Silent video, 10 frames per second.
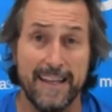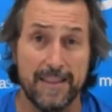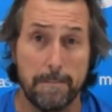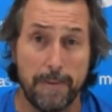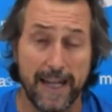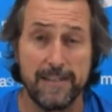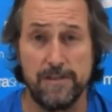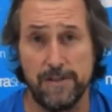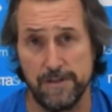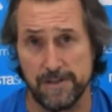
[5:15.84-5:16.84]
The paints
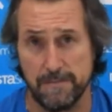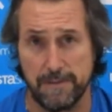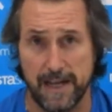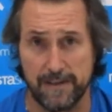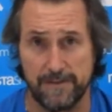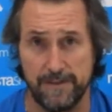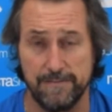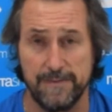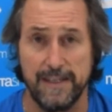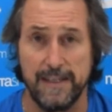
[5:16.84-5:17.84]
you use in the bathroom,
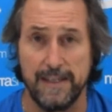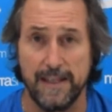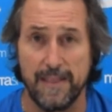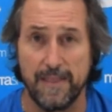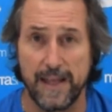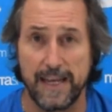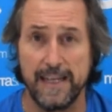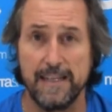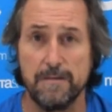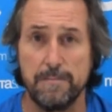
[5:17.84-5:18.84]
they
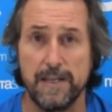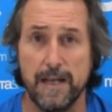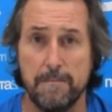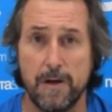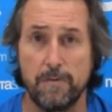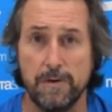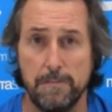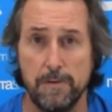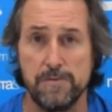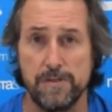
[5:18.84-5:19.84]
need to be a mold and
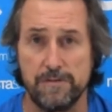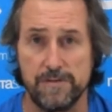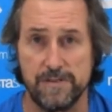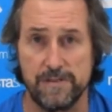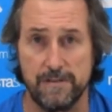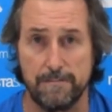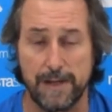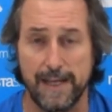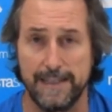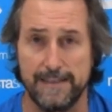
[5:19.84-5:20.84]
mildew resistant
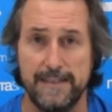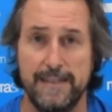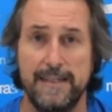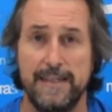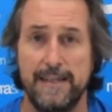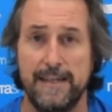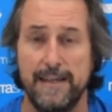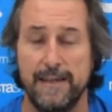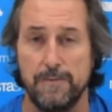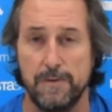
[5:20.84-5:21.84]
paint.
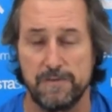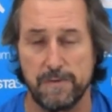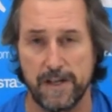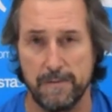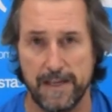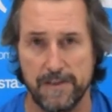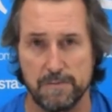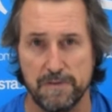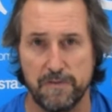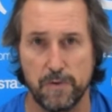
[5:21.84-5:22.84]
We've spoken about this
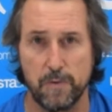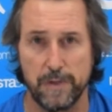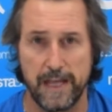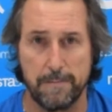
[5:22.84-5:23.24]
before with our